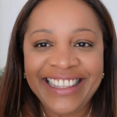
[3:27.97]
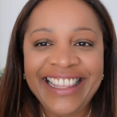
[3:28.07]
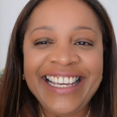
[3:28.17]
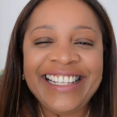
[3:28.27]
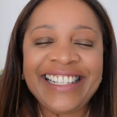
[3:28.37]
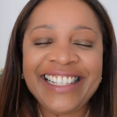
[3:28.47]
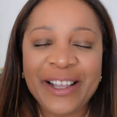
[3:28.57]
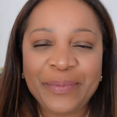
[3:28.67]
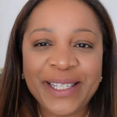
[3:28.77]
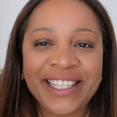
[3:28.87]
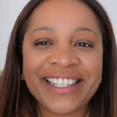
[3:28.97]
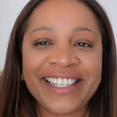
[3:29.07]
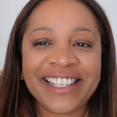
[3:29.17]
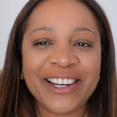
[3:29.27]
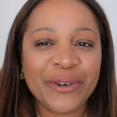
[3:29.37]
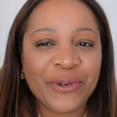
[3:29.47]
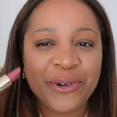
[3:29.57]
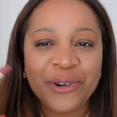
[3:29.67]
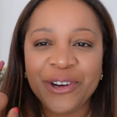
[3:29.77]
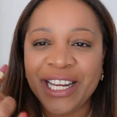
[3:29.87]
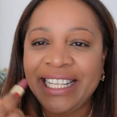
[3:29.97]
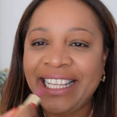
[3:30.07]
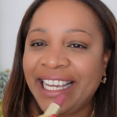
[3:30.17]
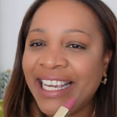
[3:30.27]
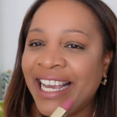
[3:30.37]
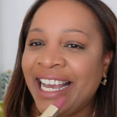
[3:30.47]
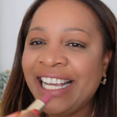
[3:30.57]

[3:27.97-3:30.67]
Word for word: These lipsticks are really